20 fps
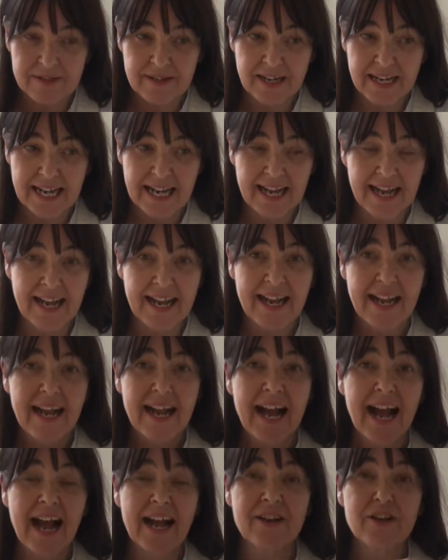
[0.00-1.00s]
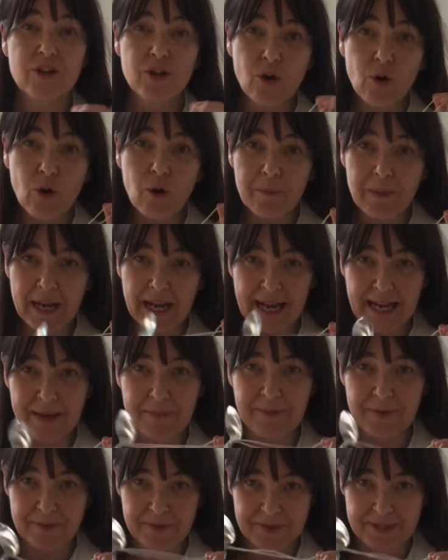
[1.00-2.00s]
Okay, and you'll be
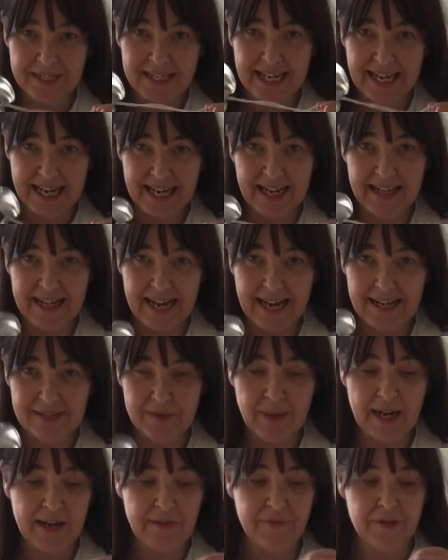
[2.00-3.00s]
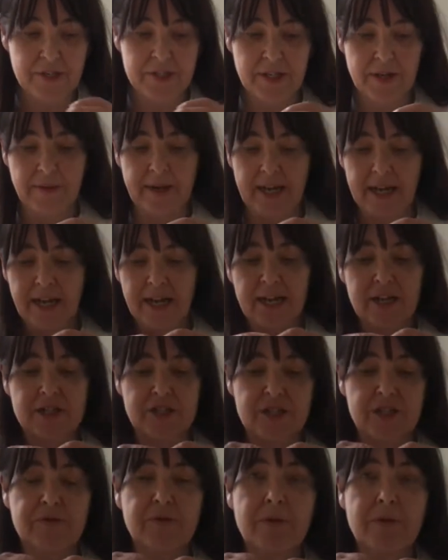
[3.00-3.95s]
able to hear that as well if you do it. You just